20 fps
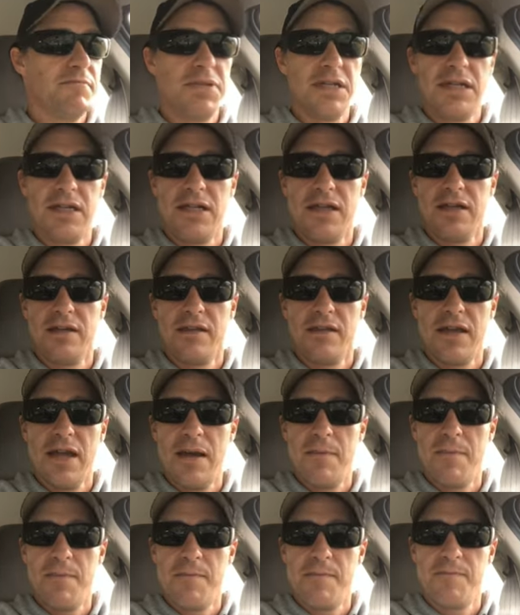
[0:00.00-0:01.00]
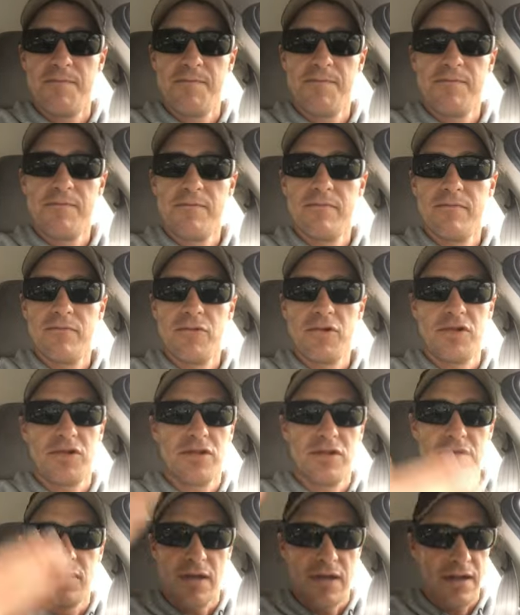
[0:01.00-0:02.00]
being them,
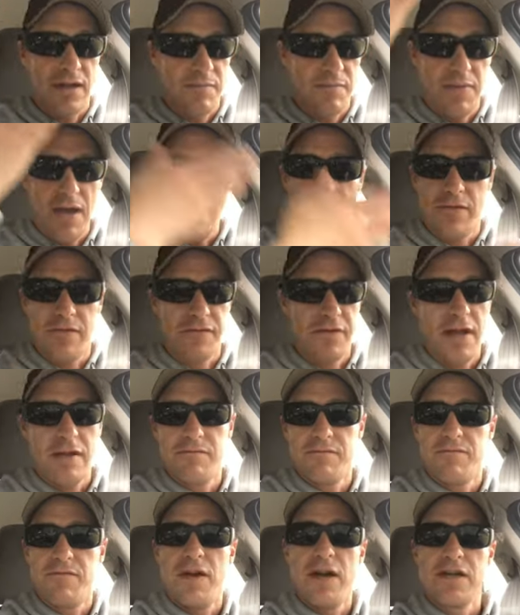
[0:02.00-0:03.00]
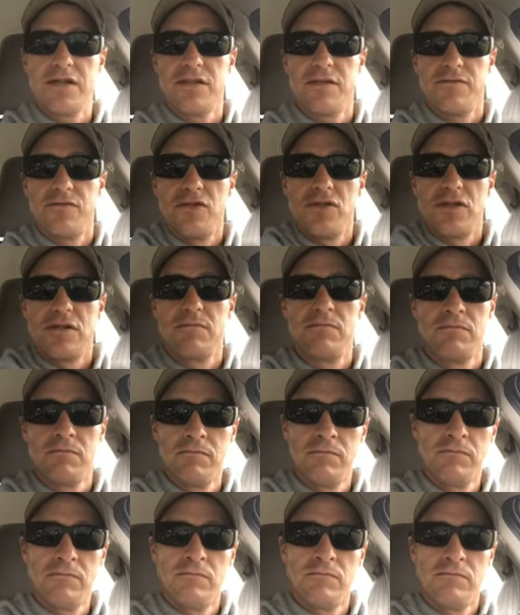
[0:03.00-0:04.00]
which is they can have a flat face of just
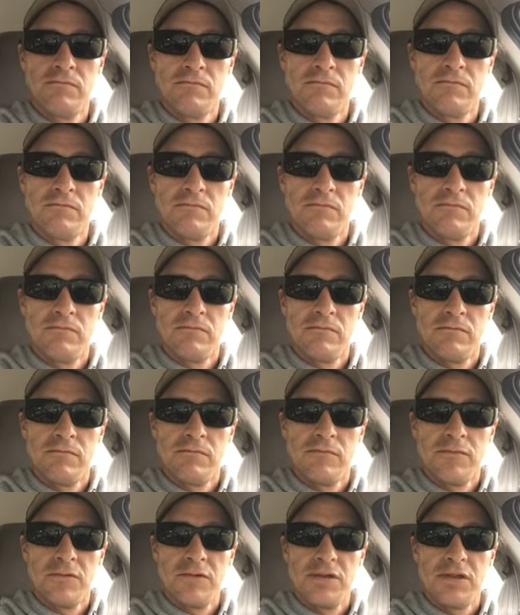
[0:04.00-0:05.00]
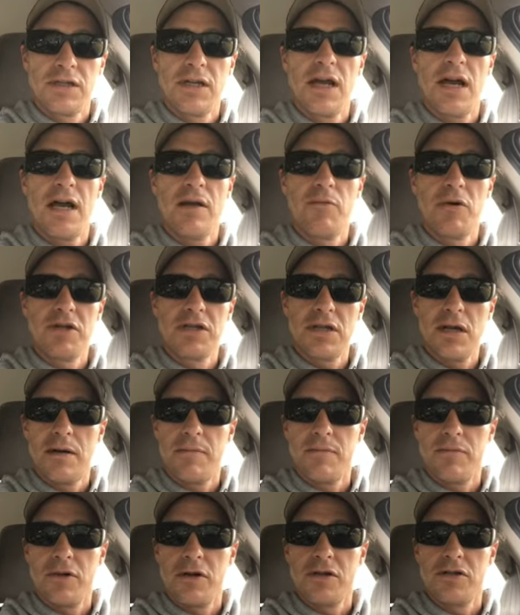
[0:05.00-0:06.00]
say, hey, what's
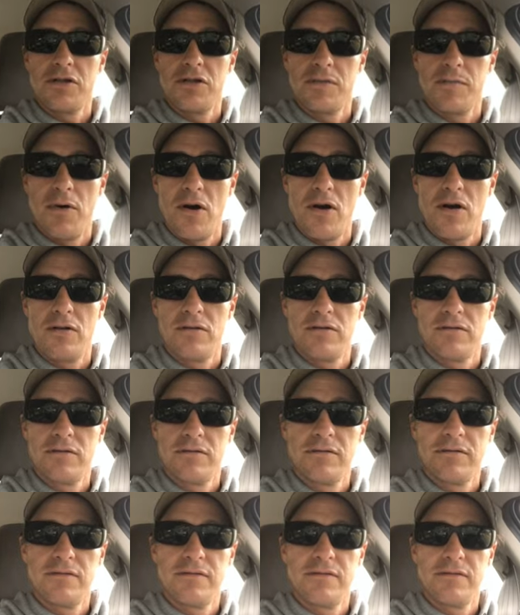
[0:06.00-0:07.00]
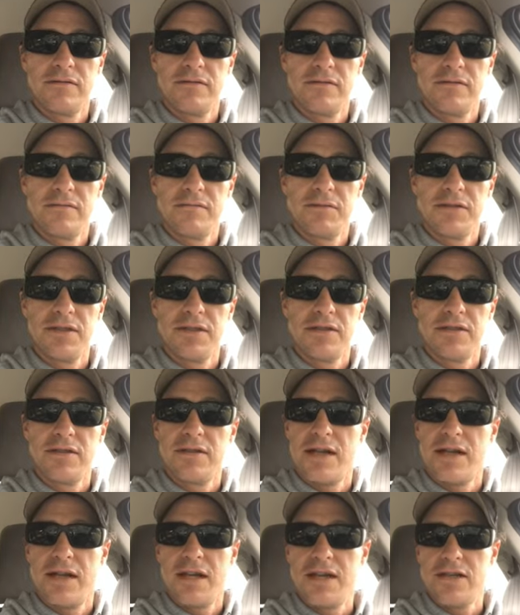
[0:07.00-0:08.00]
up? Why don't you smile? Like, do
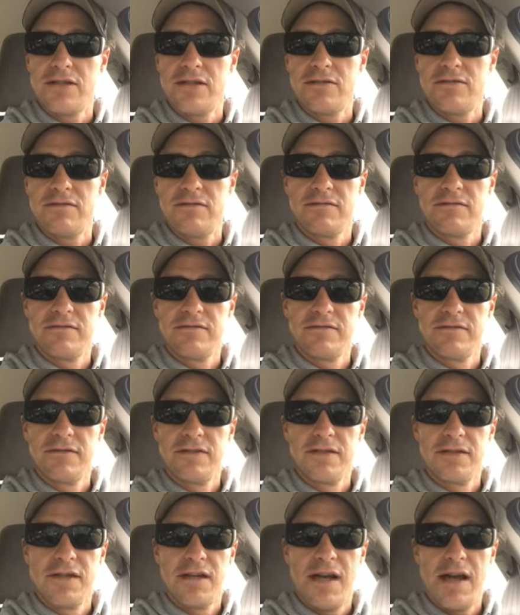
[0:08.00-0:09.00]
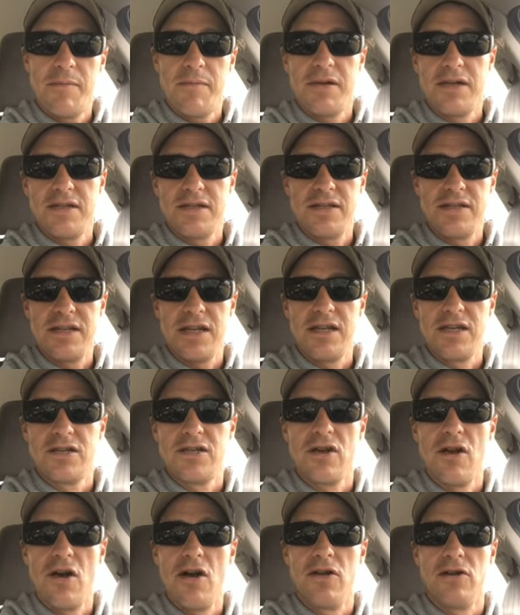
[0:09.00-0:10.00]
they need to? Happiness is
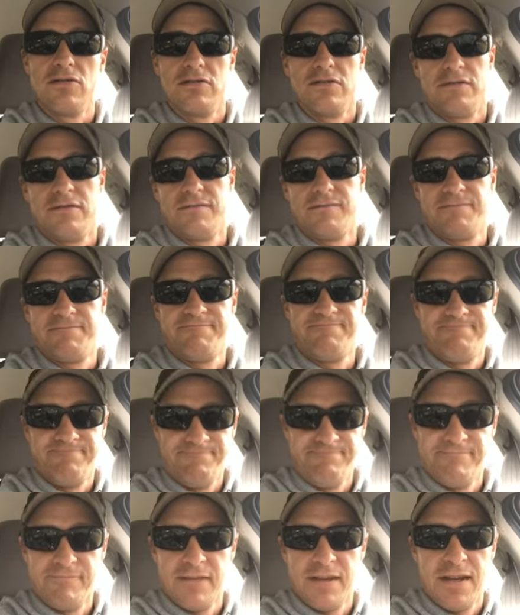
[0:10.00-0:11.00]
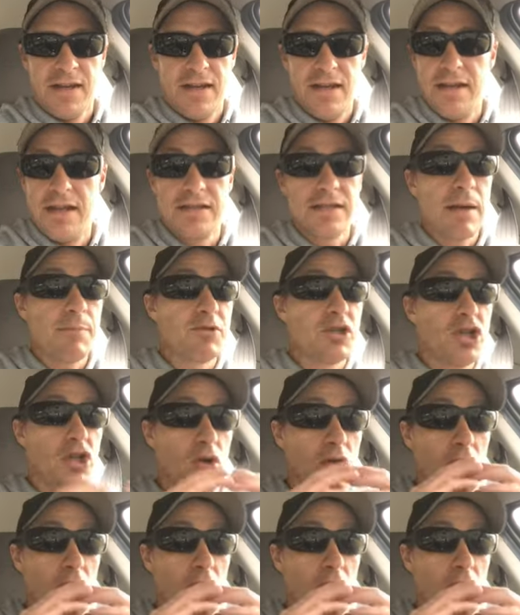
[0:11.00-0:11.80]
internal. And that's up to